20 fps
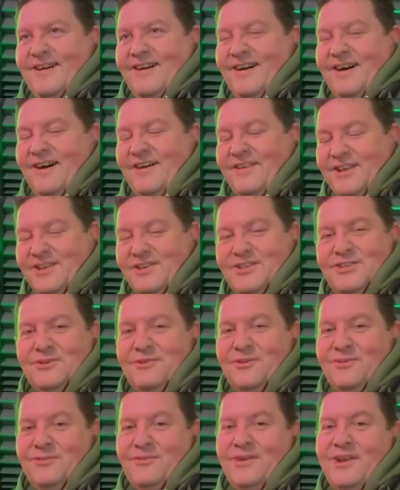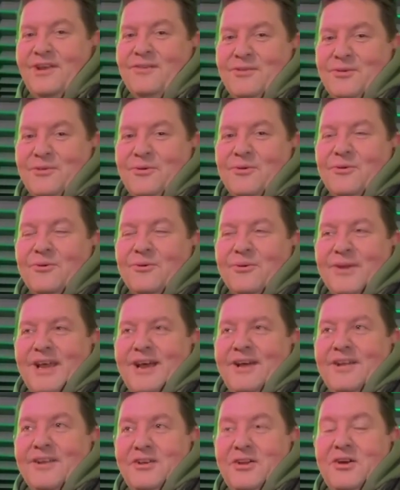I think 2 or 3 of you called it,
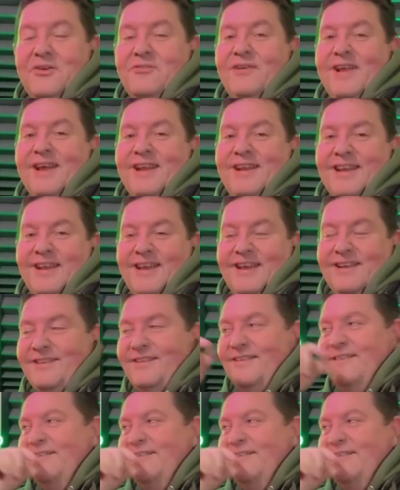and I know Rick did.